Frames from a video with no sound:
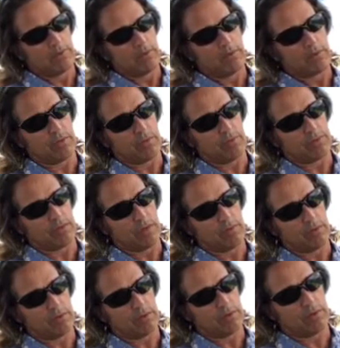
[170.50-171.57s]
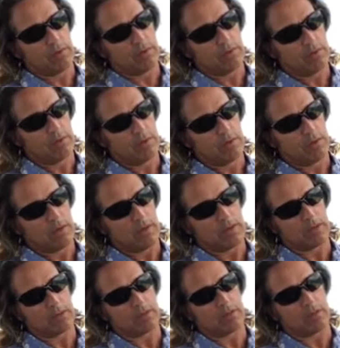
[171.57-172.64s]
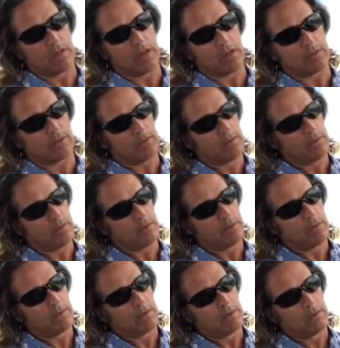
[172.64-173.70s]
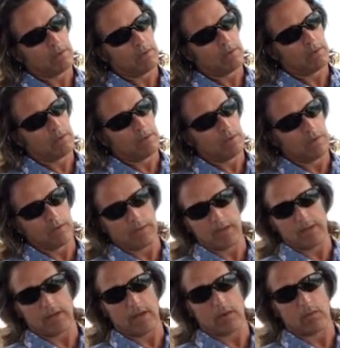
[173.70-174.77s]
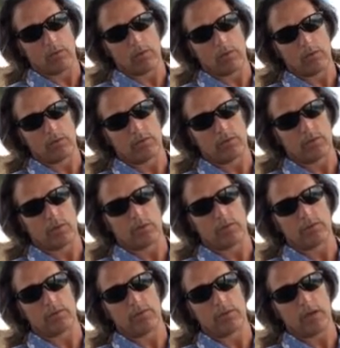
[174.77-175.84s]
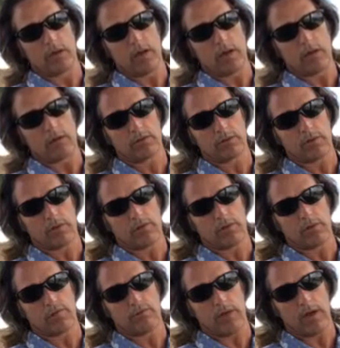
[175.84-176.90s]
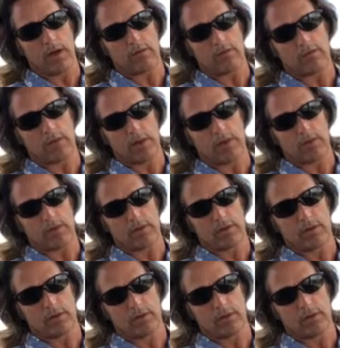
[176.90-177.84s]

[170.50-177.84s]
5th and 7th. Then to 9th, and then down. So it goes 9, 7, 5, 7,